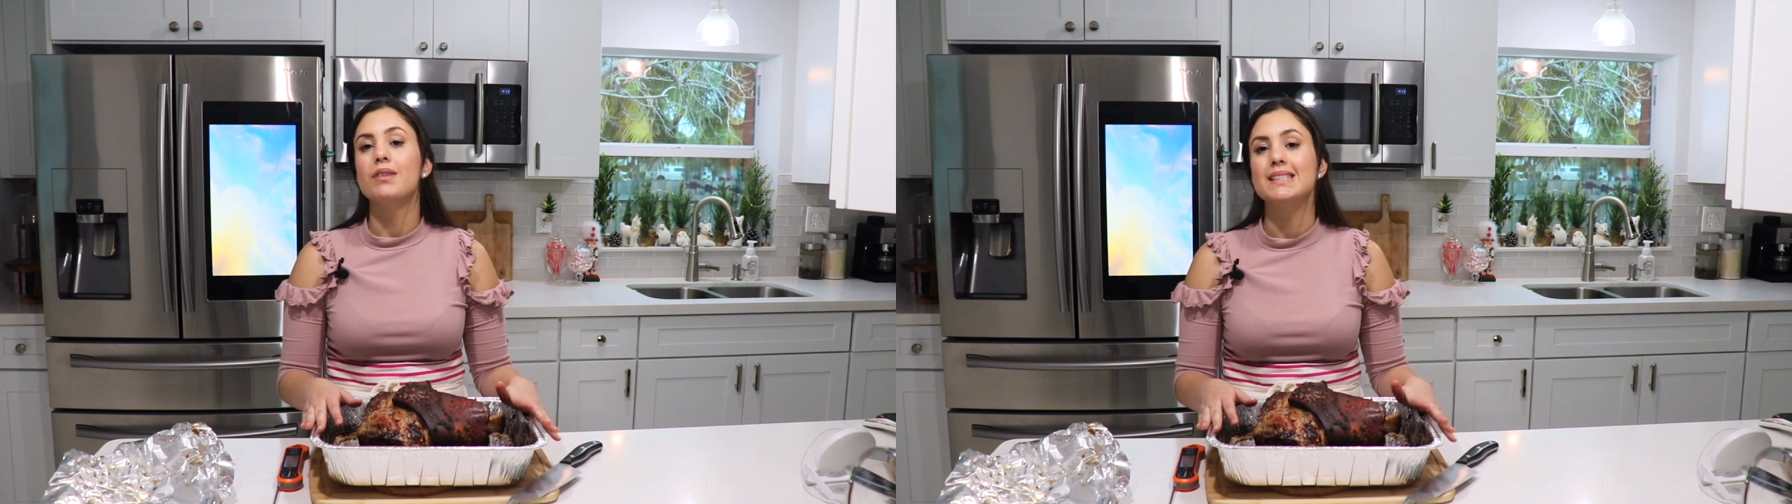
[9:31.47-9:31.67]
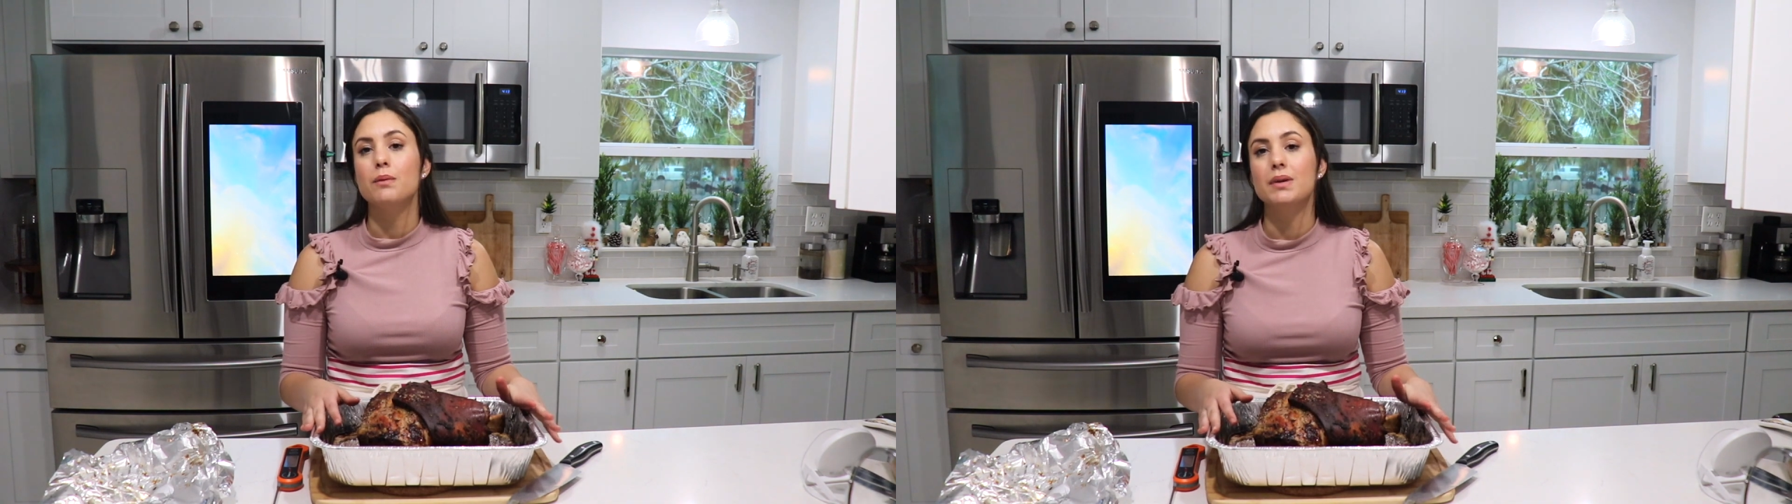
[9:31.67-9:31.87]

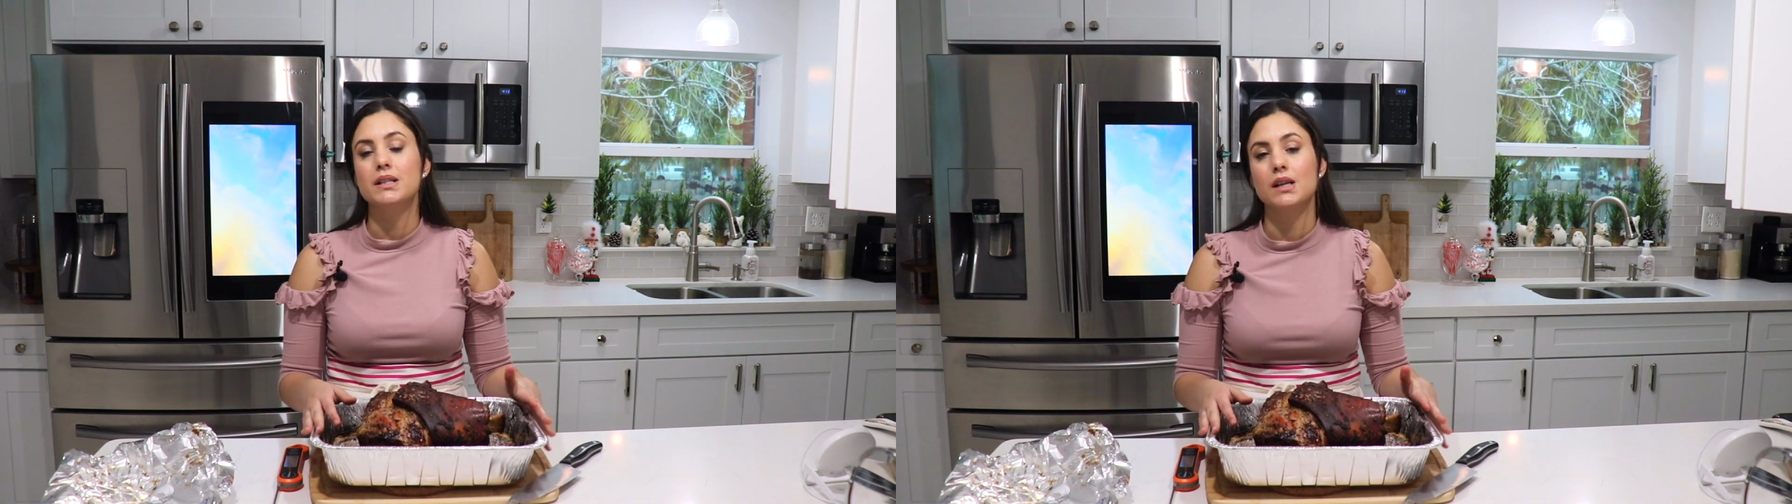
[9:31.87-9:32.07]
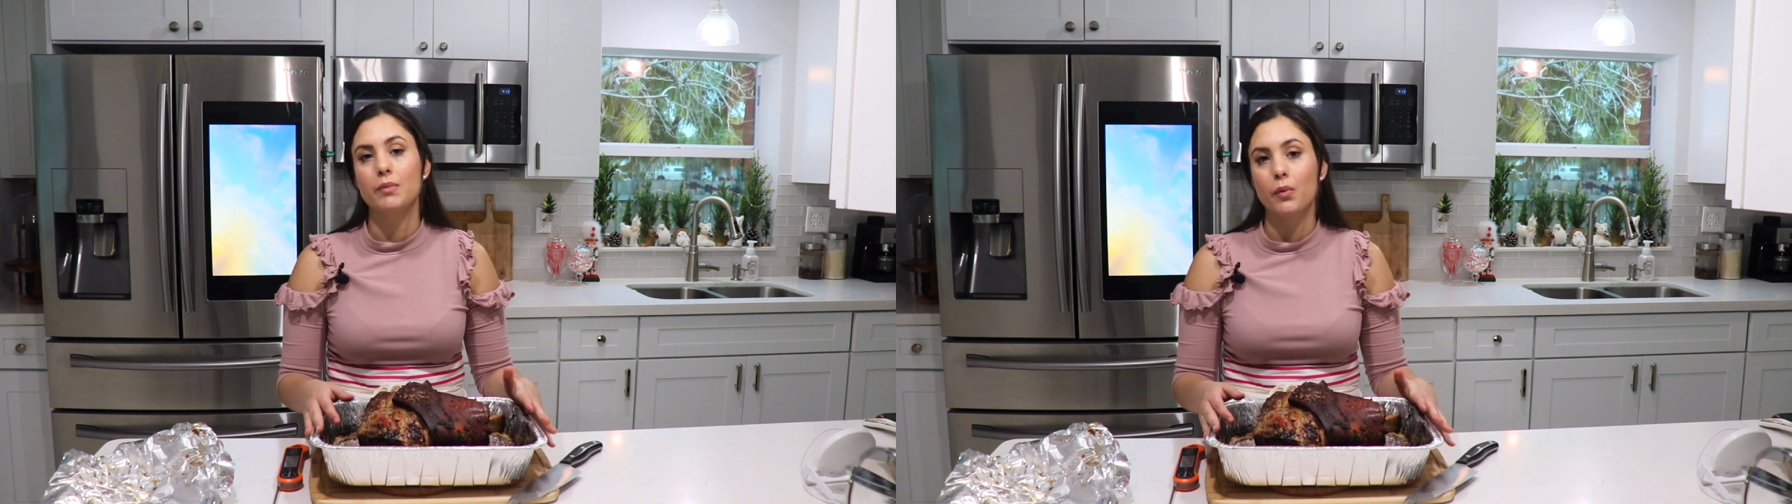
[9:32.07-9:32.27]
recipe
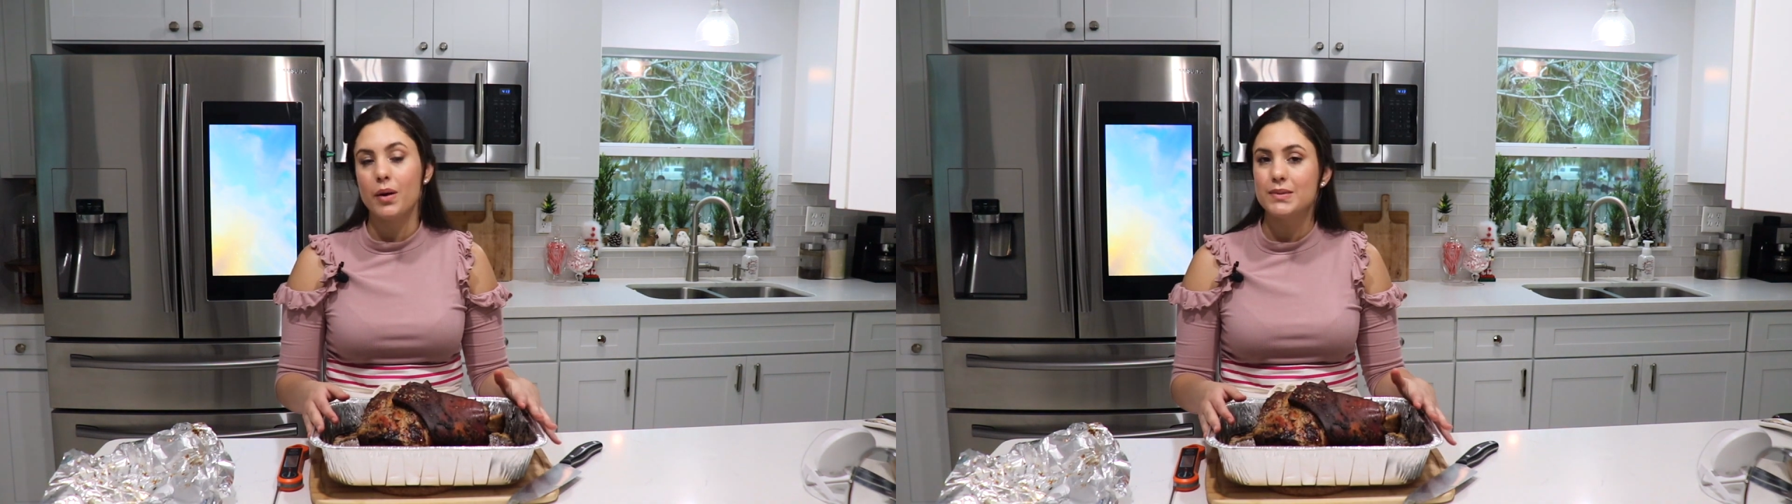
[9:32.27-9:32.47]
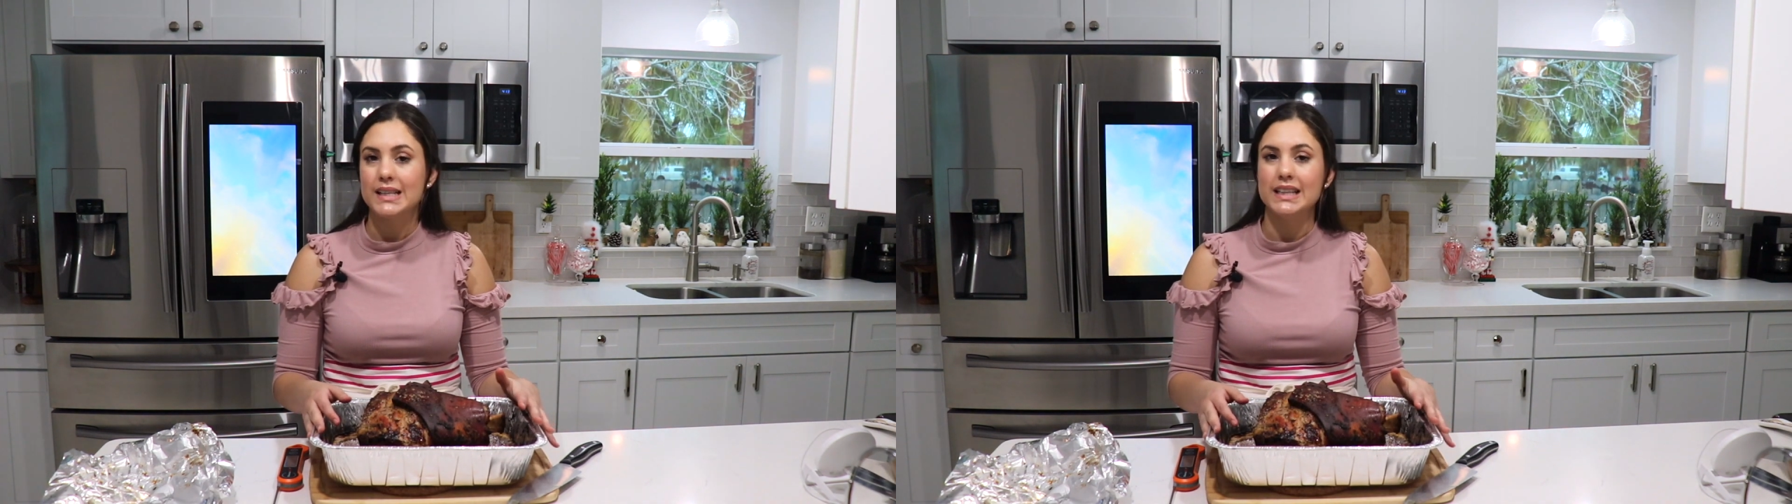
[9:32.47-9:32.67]
is on my
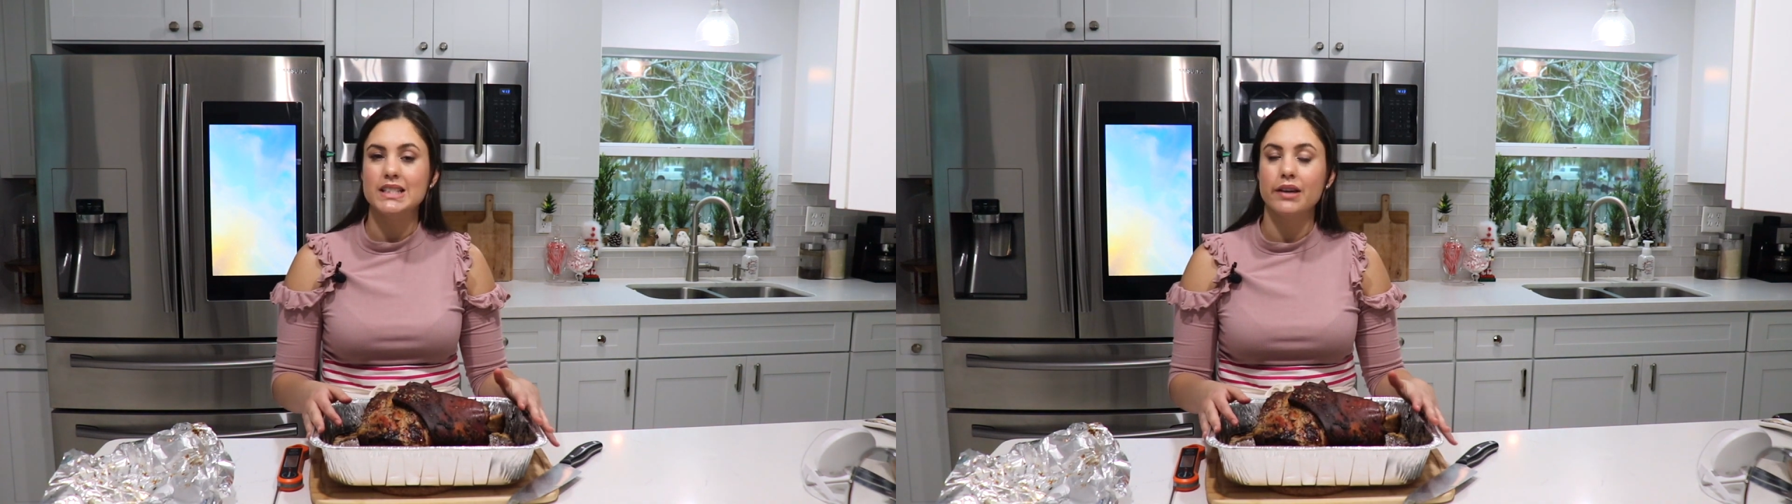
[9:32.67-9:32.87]
website,